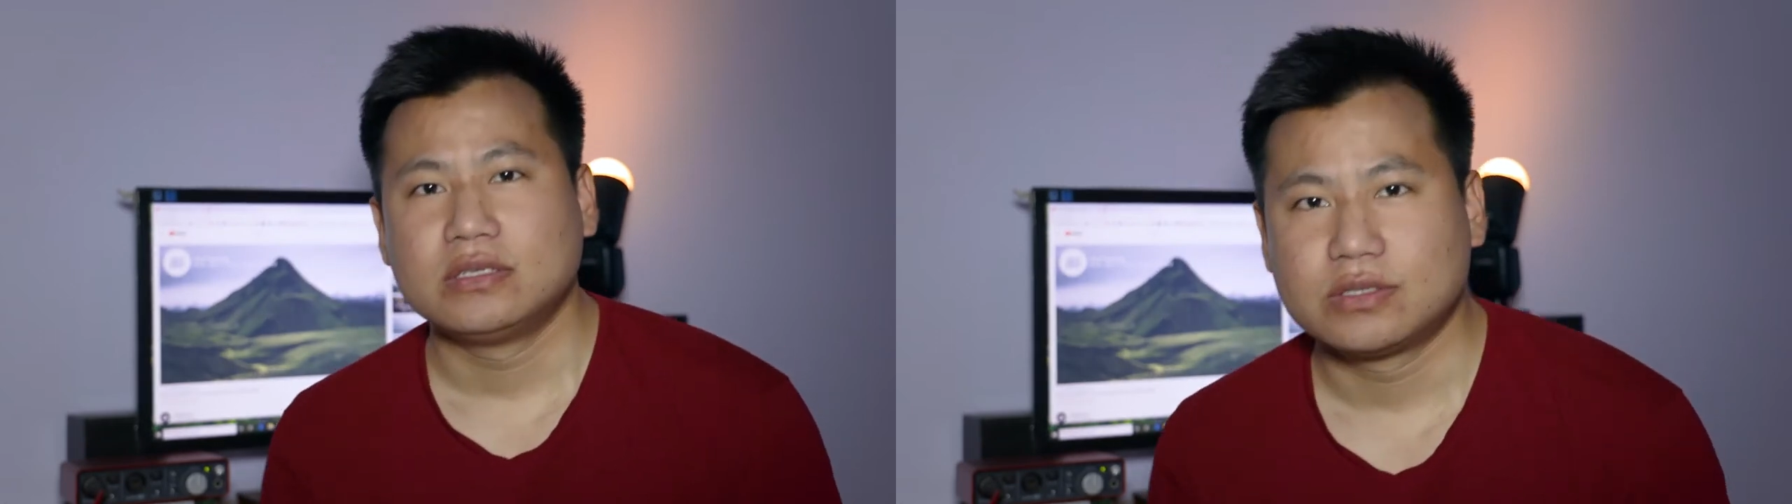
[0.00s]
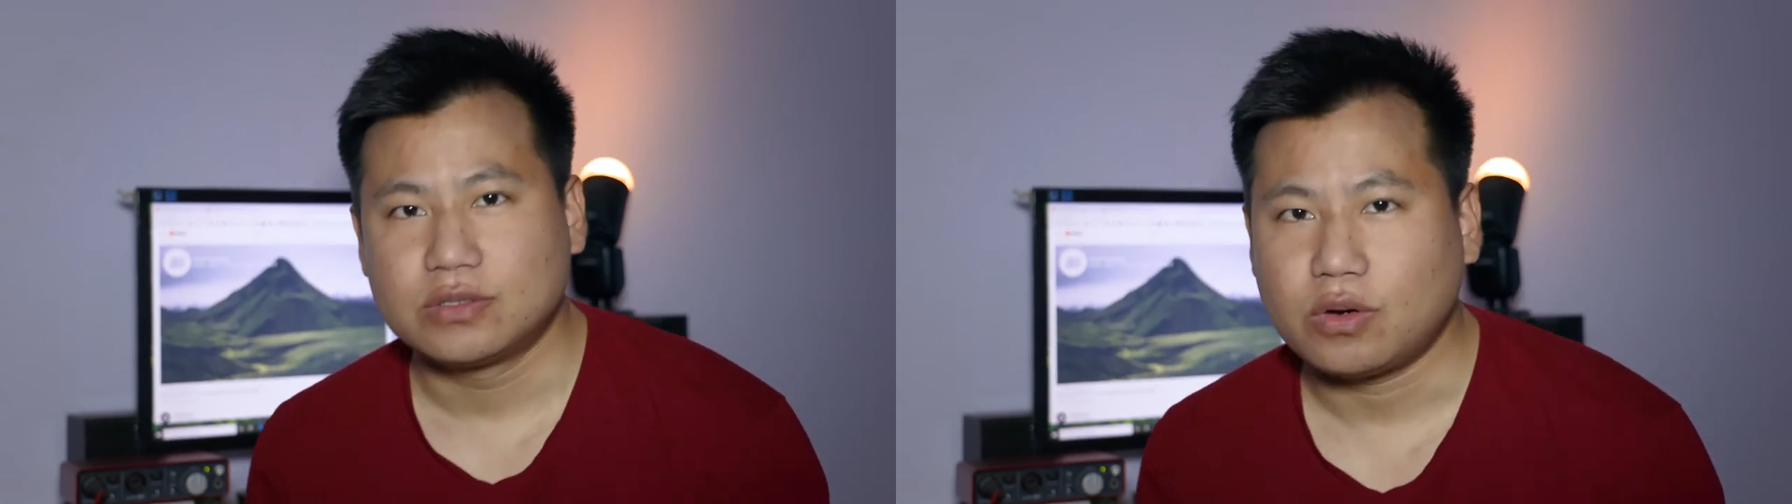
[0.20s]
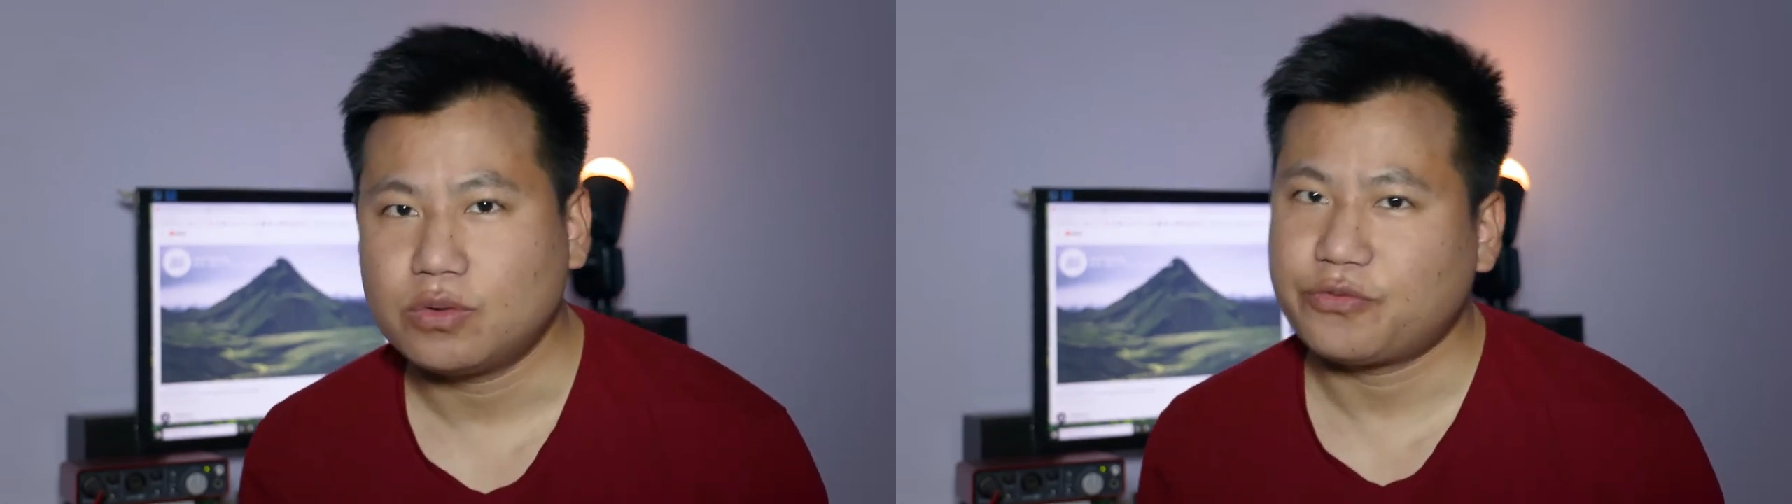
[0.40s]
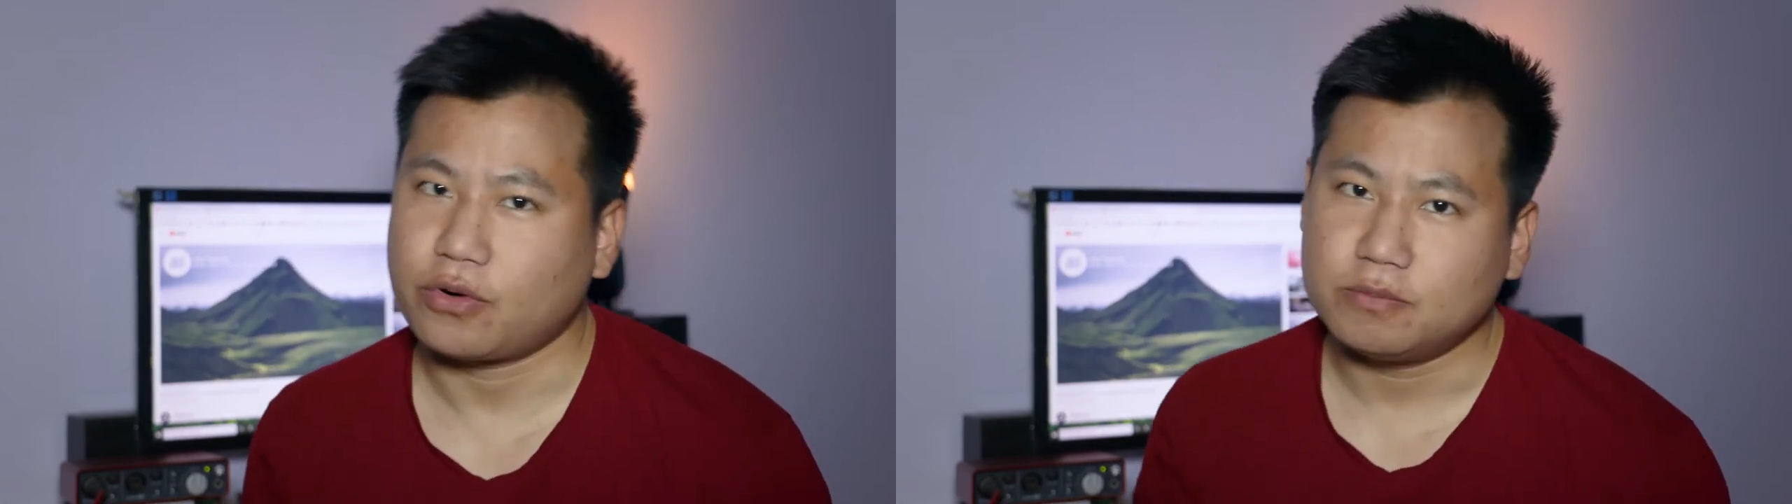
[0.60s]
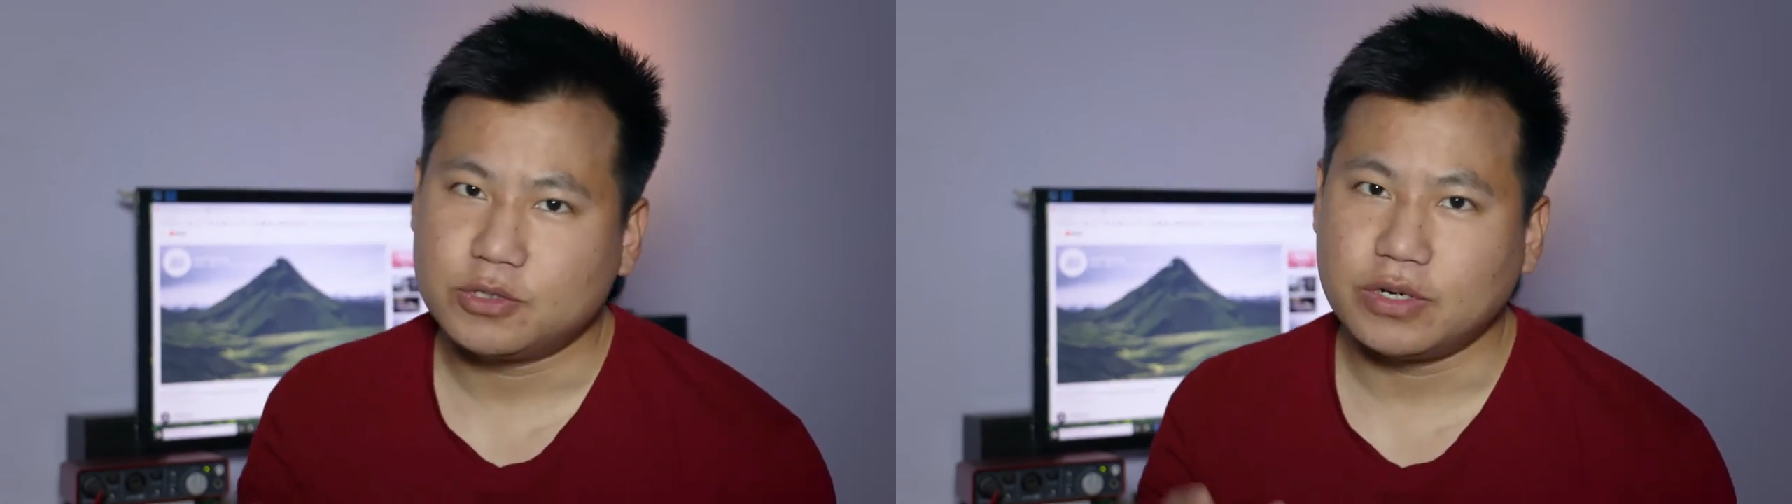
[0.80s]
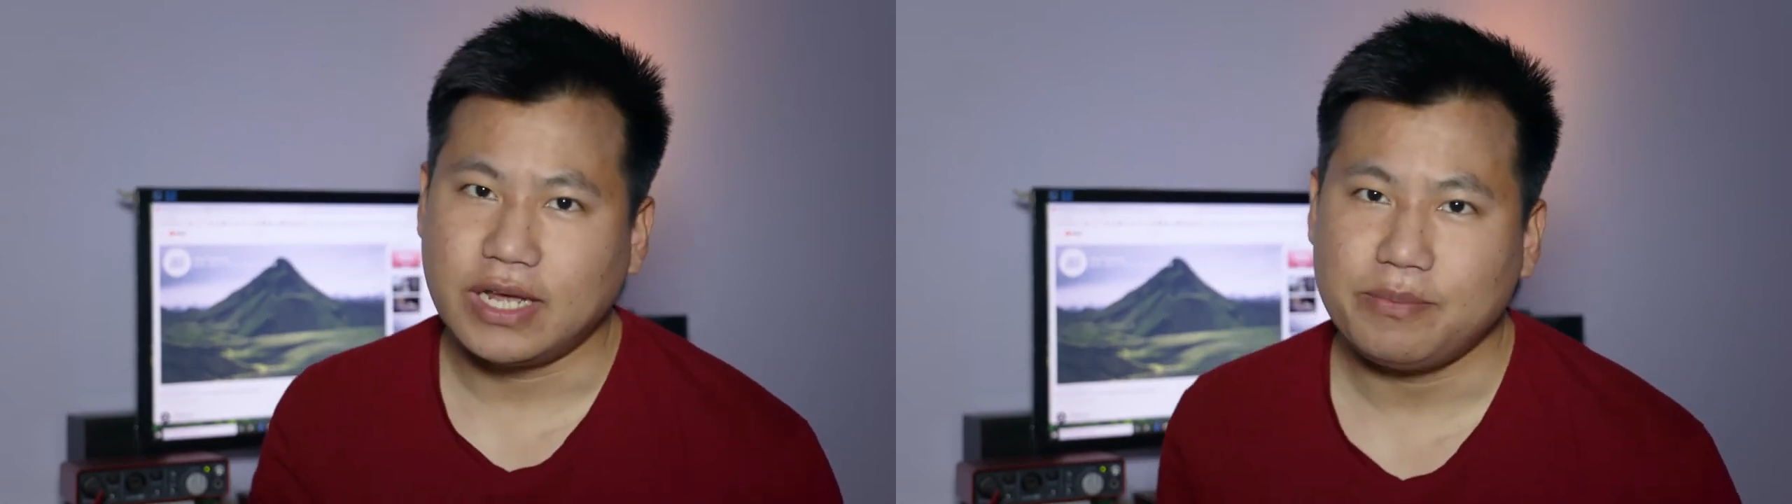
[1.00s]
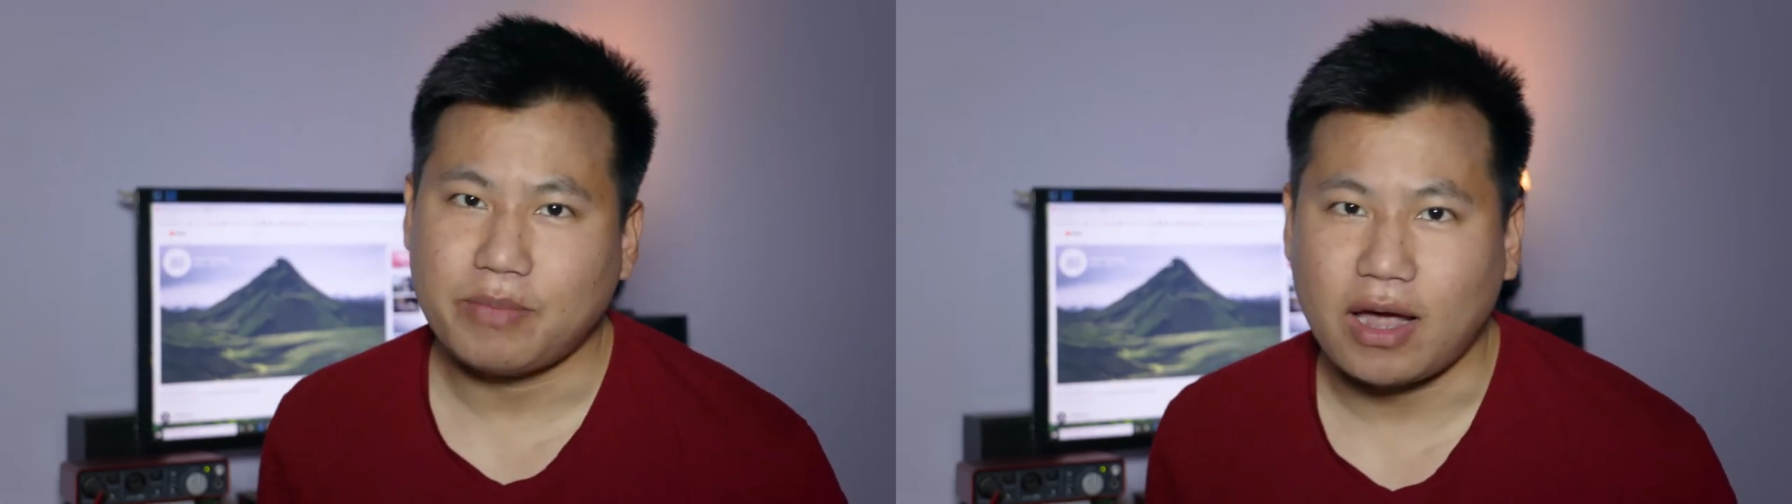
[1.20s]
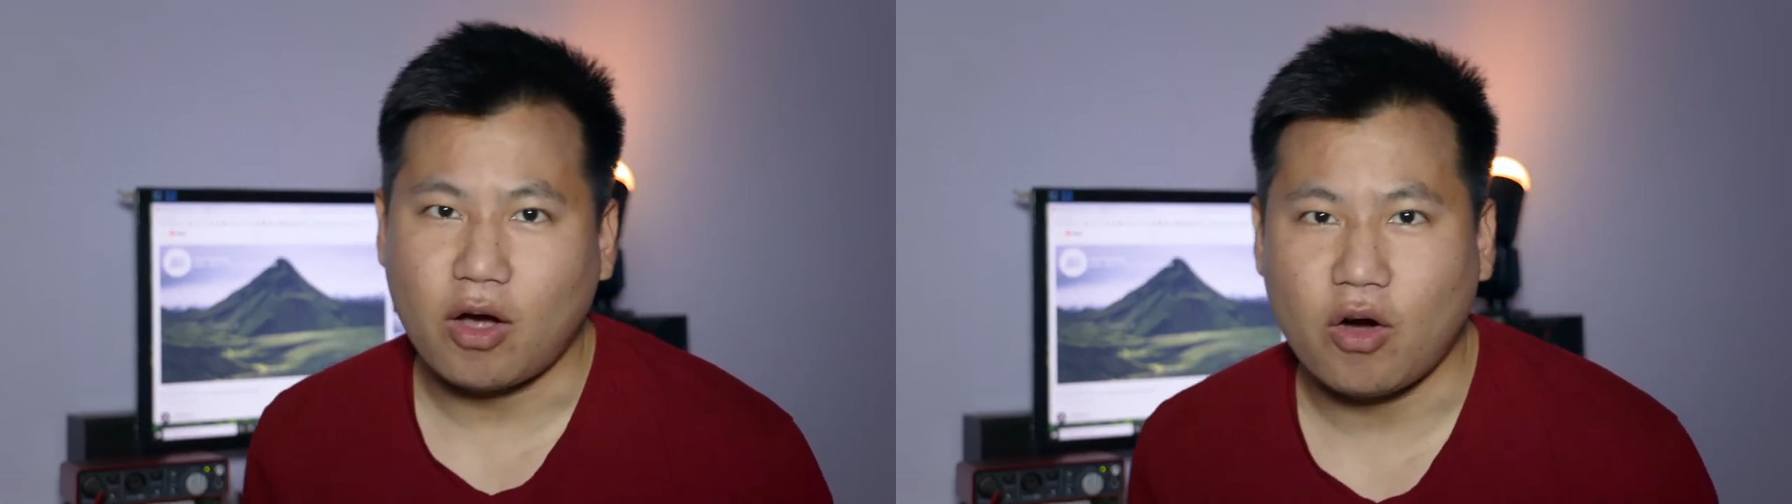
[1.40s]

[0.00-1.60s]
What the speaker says: So from today my